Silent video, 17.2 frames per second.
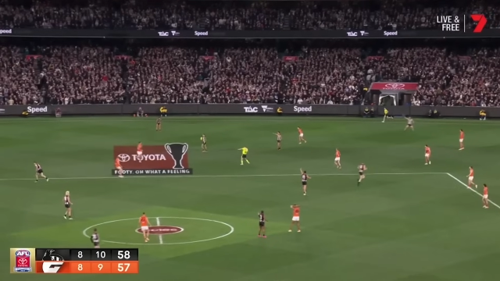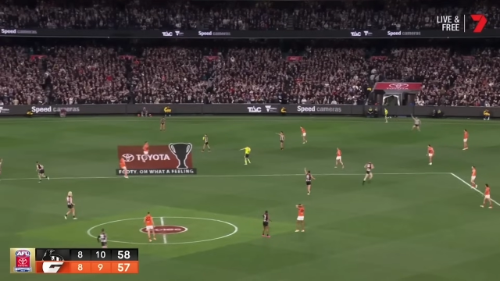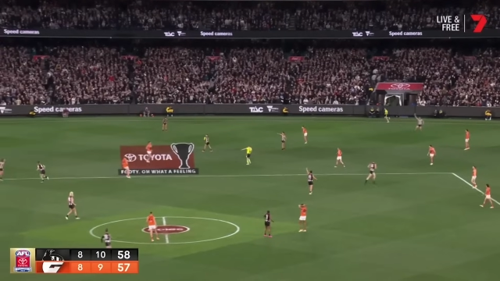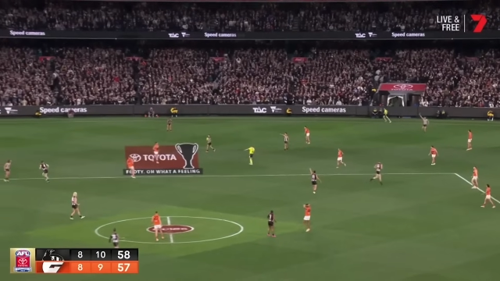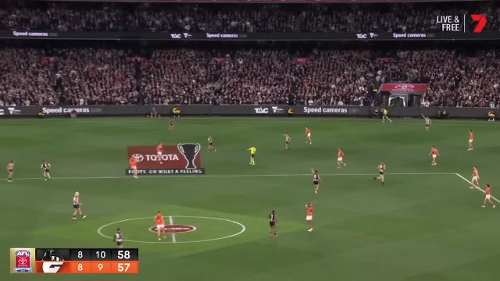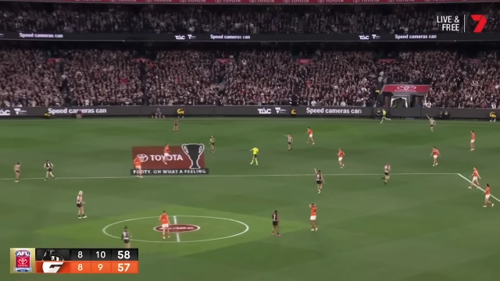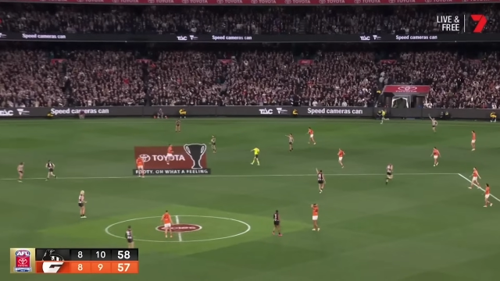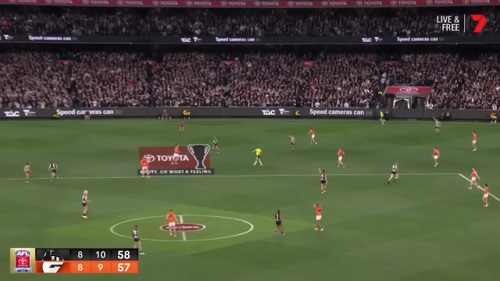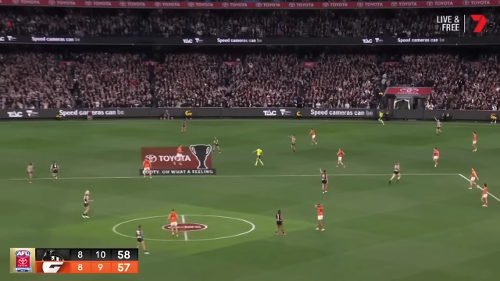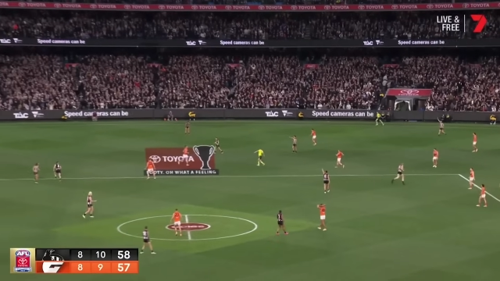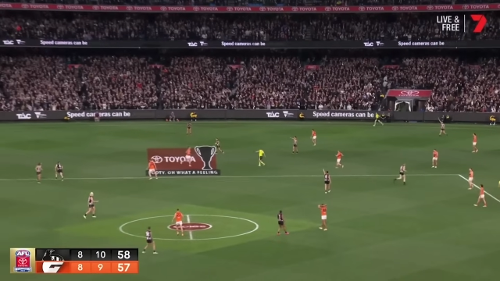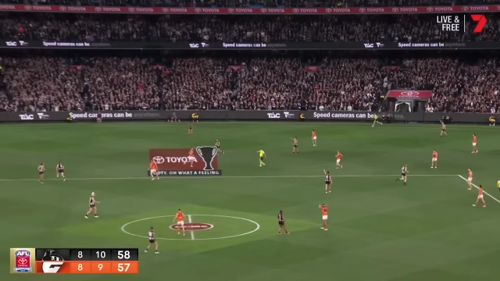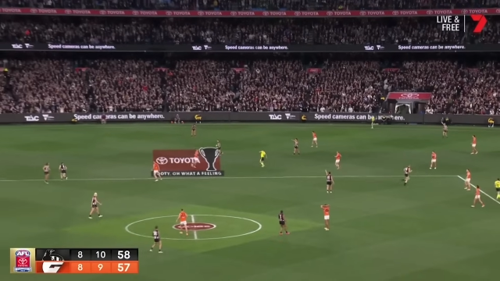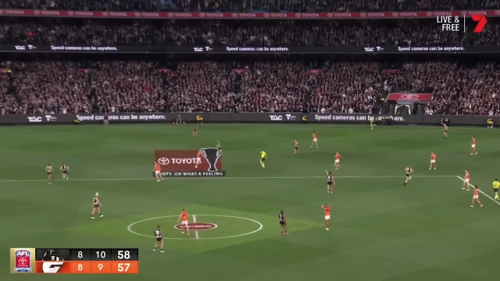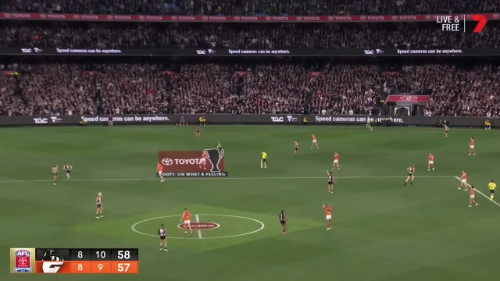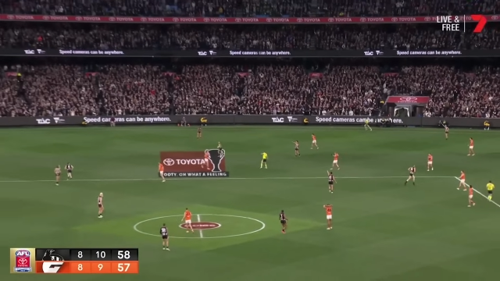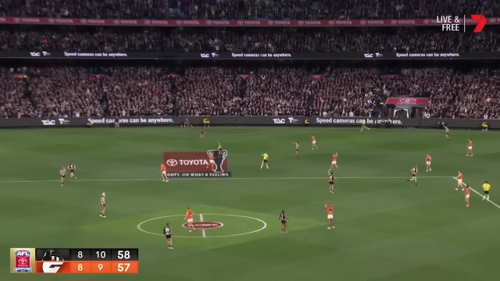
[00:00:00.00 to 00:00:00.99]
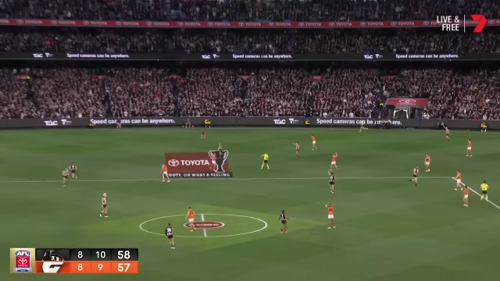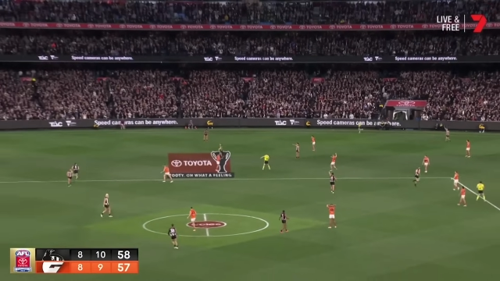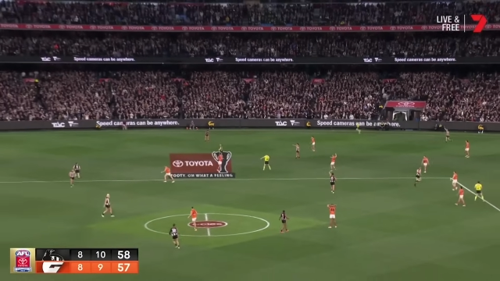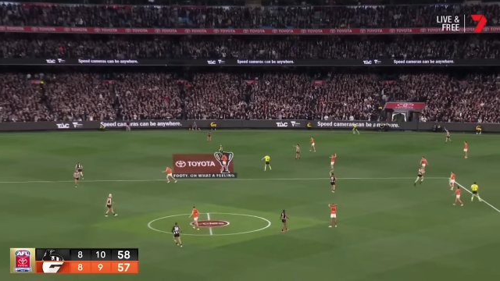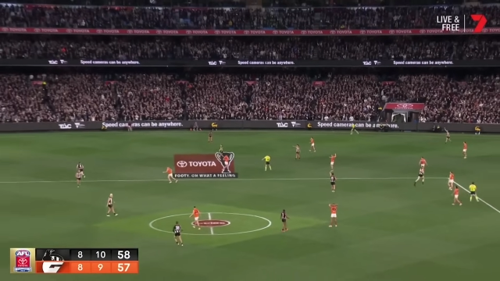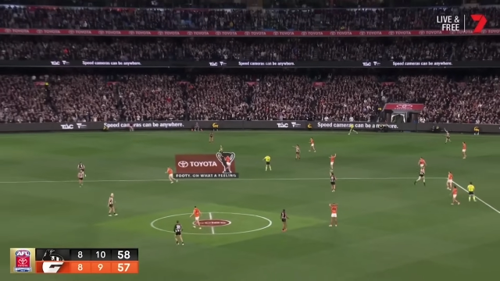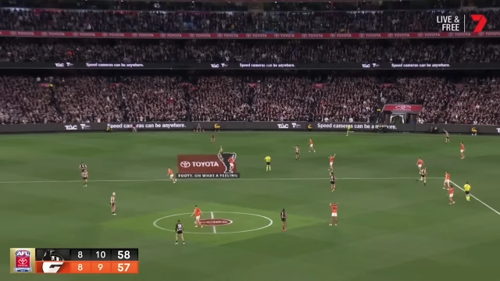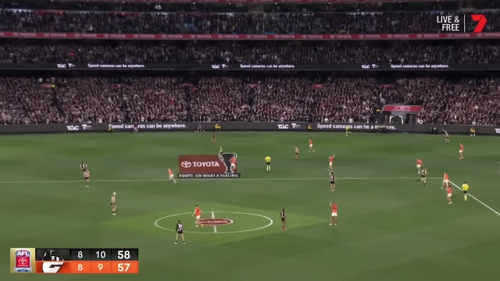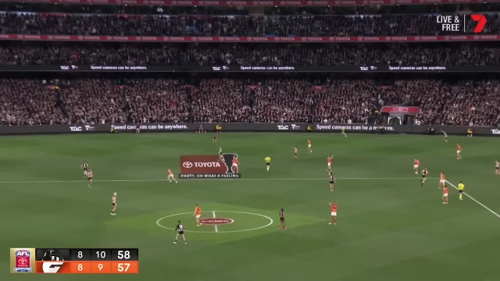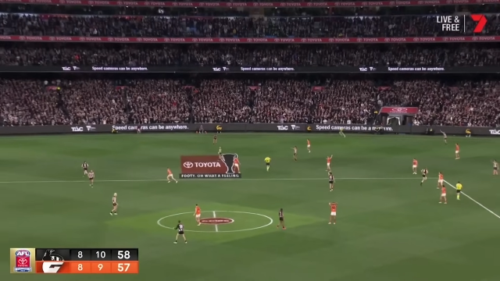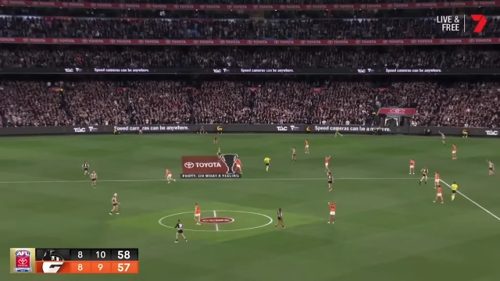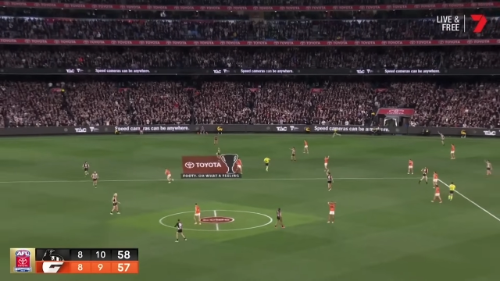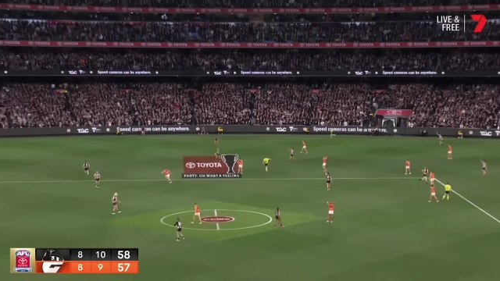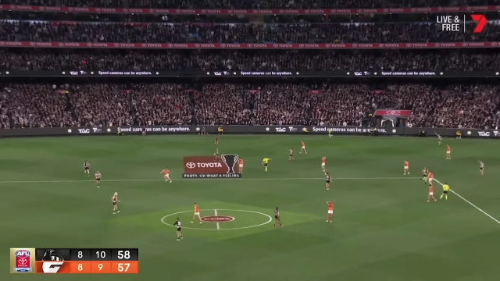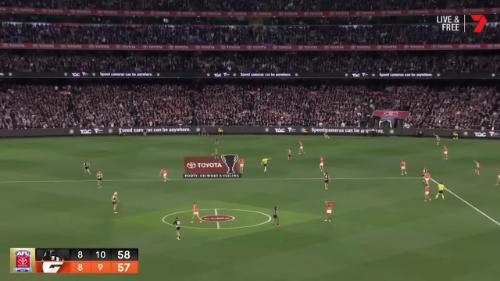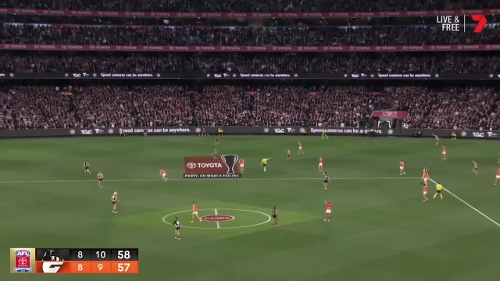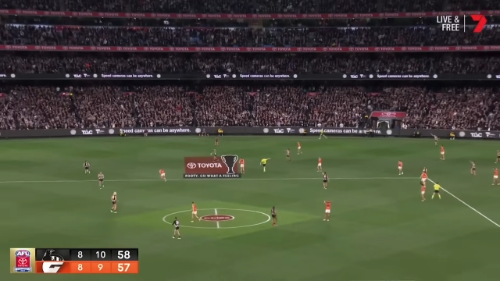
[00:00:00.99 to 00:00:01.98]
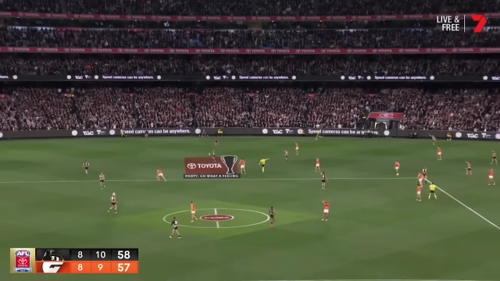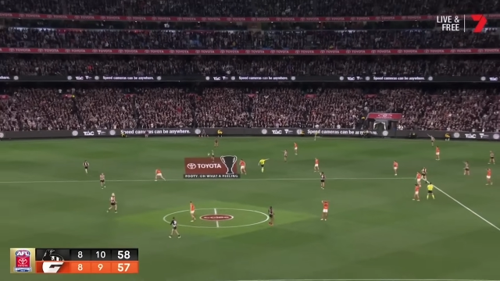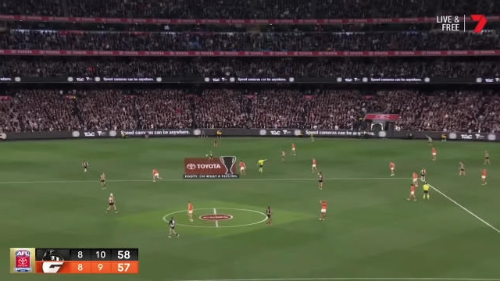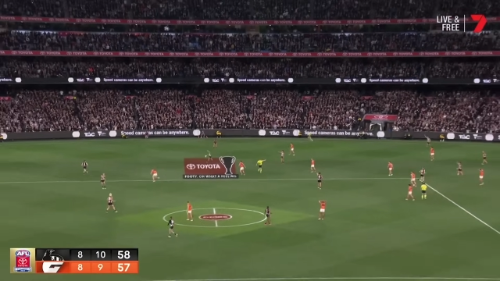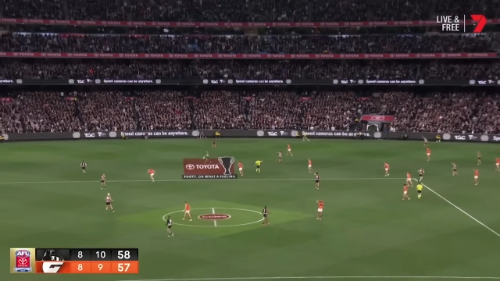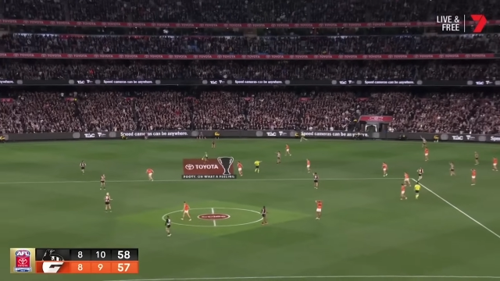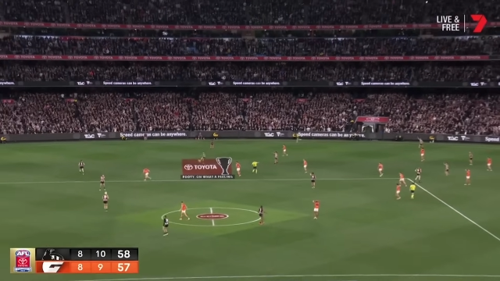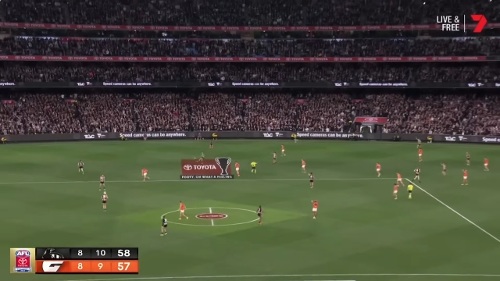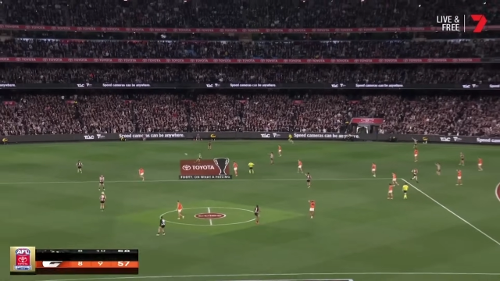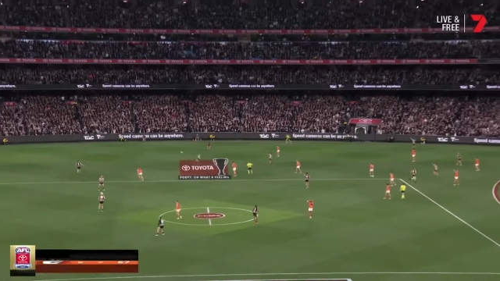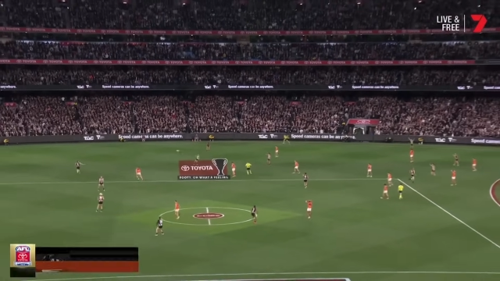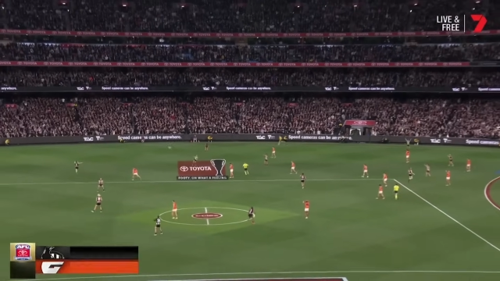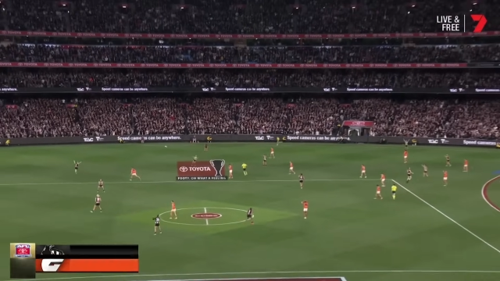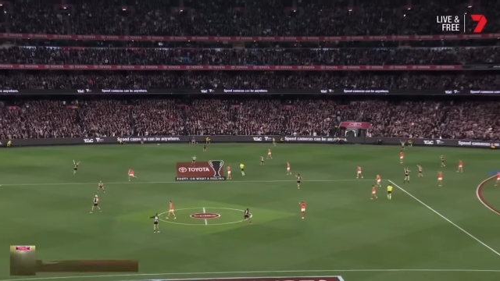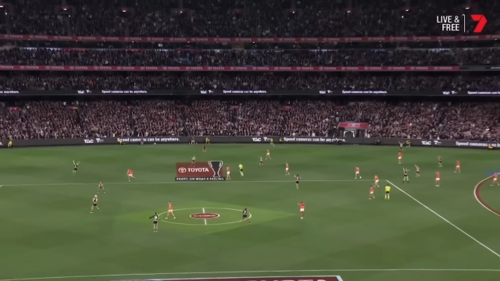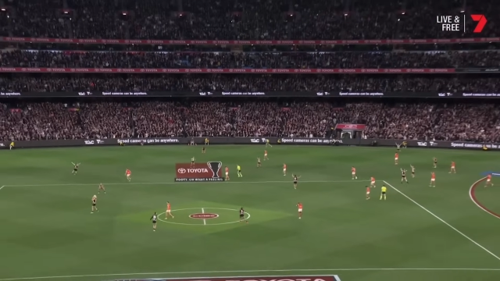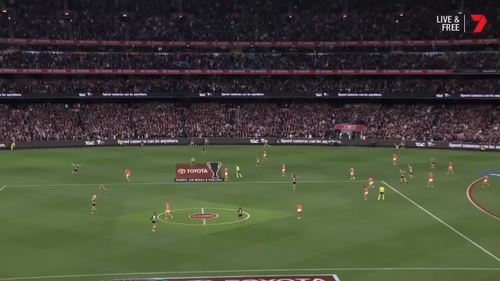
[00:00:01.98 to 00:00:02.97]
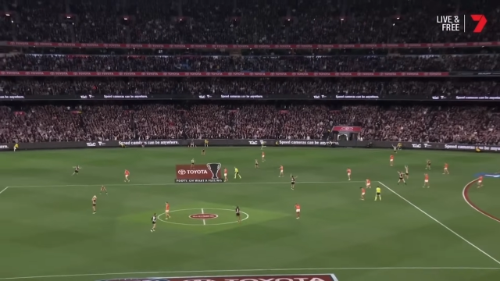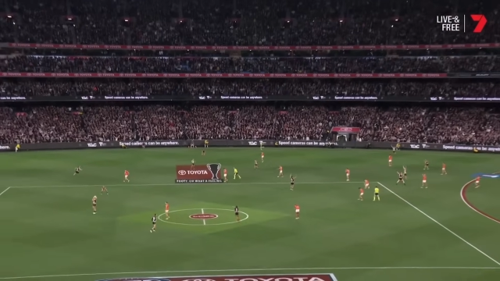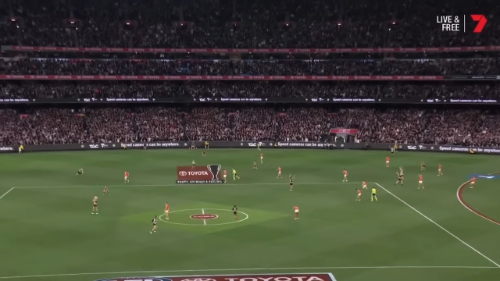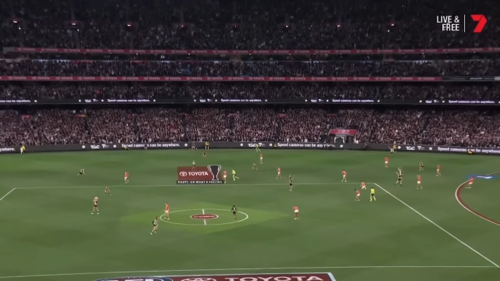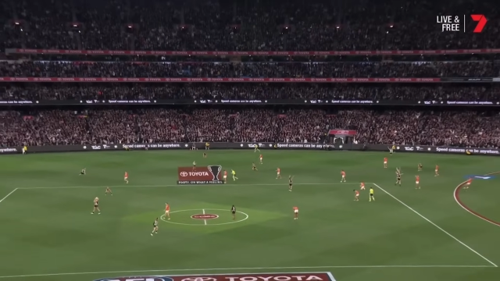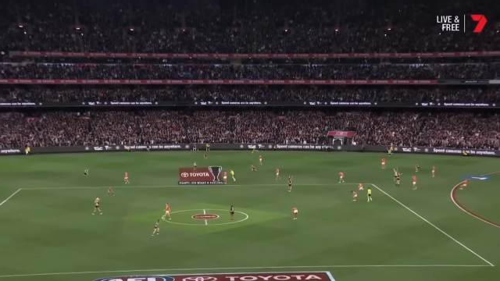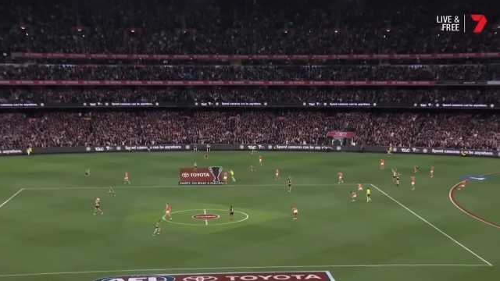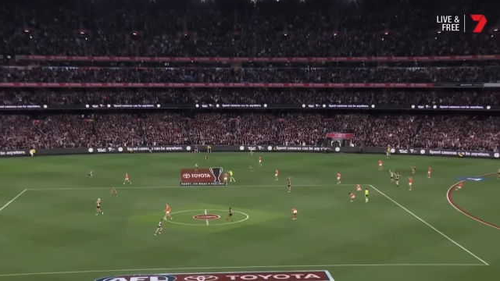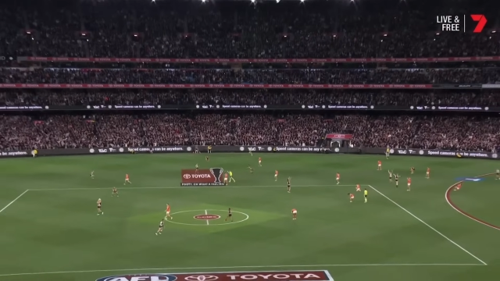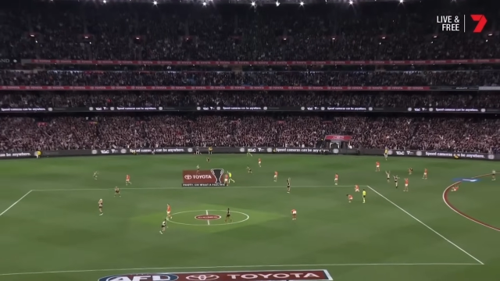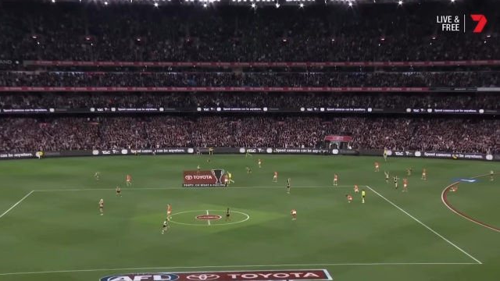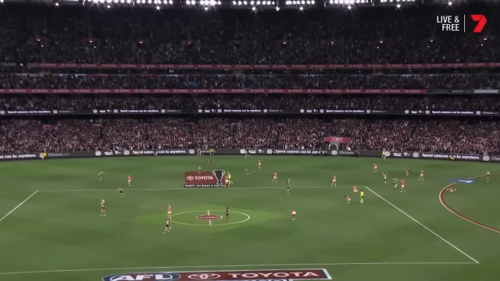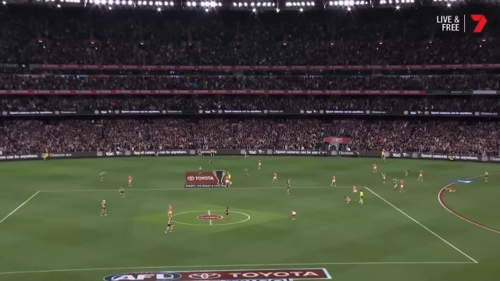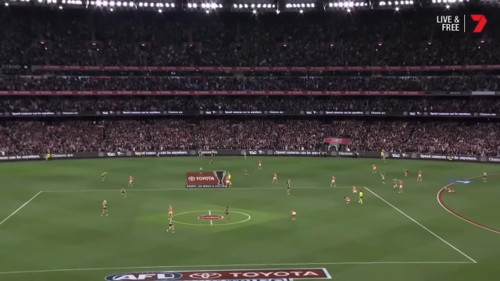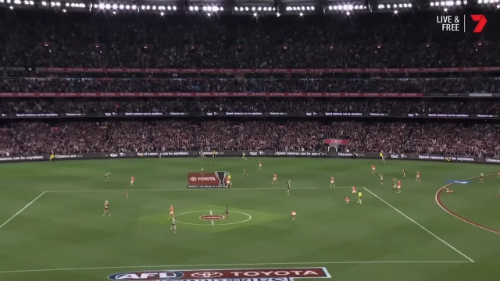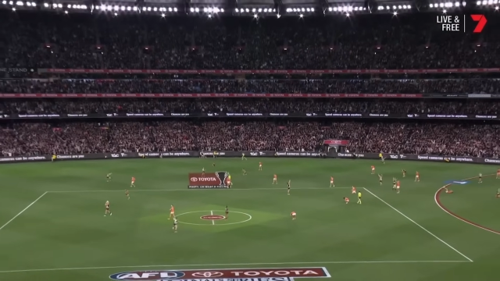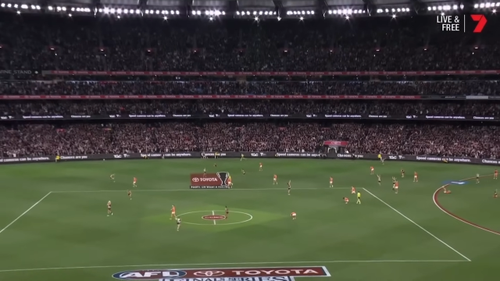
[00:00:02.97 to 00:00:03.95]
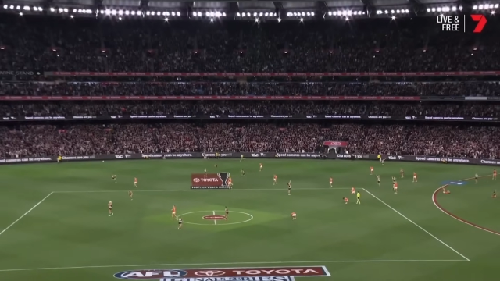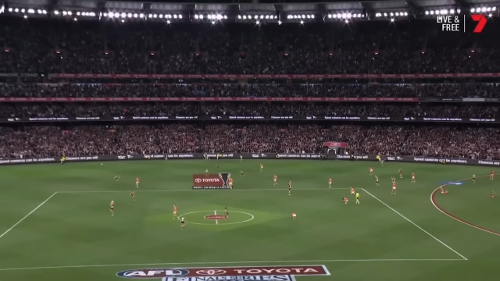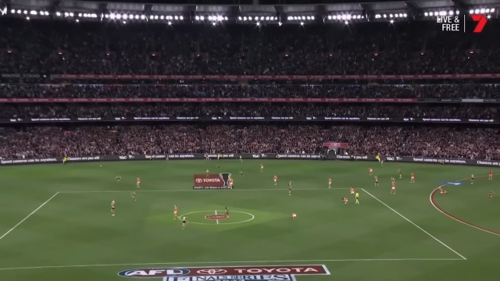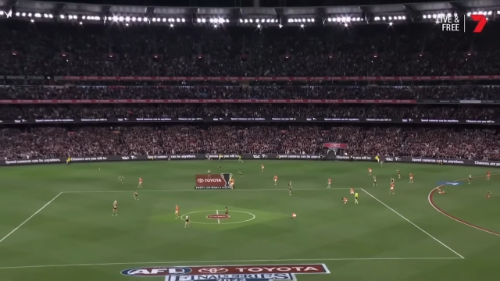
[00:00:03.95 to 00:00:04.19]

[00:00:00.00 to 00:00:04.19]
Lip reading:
No face is visible, so there are no lips to read.